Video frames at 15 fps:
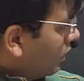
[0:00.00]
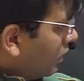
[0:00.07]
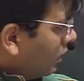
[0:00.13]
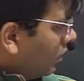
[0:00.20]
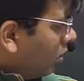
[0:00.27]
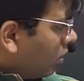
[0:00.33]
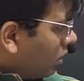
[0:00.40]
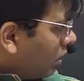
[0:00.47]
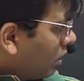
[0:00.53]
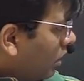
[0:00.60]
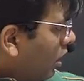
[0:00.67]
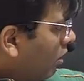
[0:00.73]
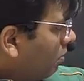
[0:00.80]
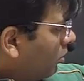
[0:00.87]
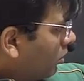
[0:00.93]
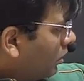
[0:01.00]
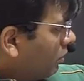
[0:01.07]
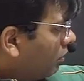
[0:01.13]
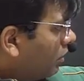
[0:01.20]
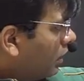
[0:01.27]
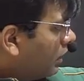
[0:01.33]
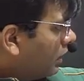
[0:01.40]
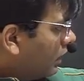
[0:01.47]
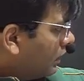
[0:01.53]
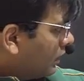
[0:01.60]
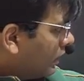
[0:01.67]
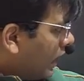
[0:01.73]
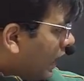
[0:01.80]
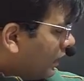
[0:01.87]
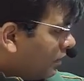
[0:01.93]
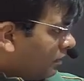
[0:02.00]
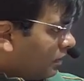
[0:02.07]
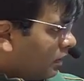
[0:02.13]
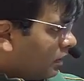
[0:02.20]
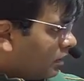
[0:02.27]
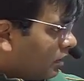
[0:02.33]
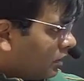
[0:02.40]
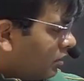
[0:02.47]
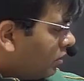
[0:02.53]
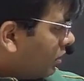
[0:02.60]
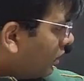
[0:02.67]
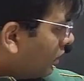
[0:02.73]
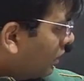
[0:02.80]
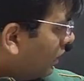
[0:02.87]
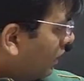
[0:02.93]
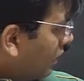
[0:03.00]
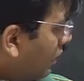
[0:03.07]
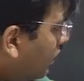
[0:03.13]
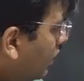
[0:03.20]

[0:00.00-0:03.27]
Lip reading: Look how beautifully this has been constructed.